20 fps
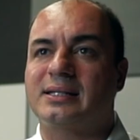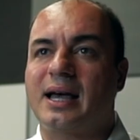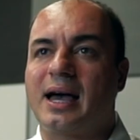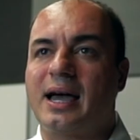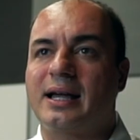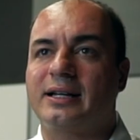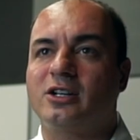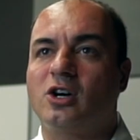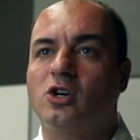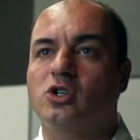
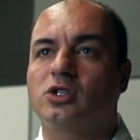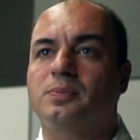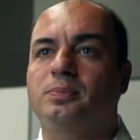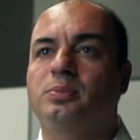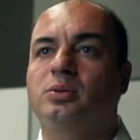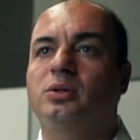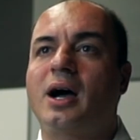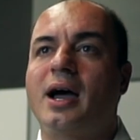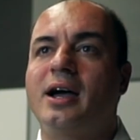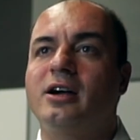diagnose
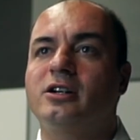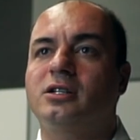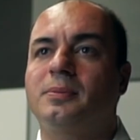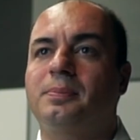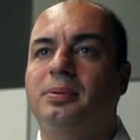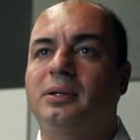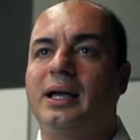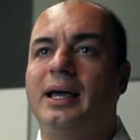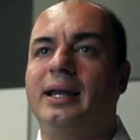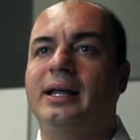prior to
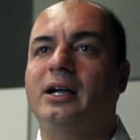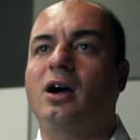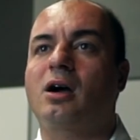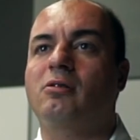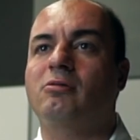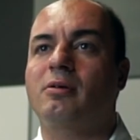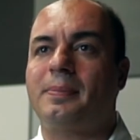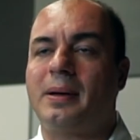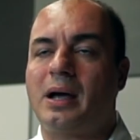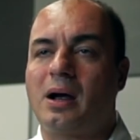planning our
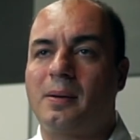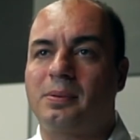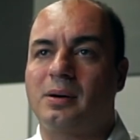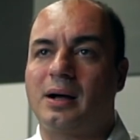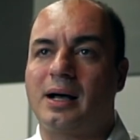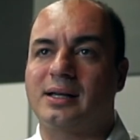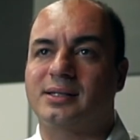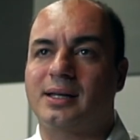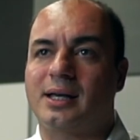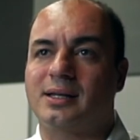repair
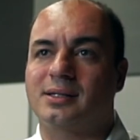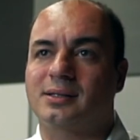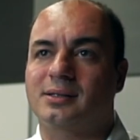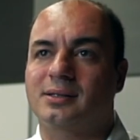process.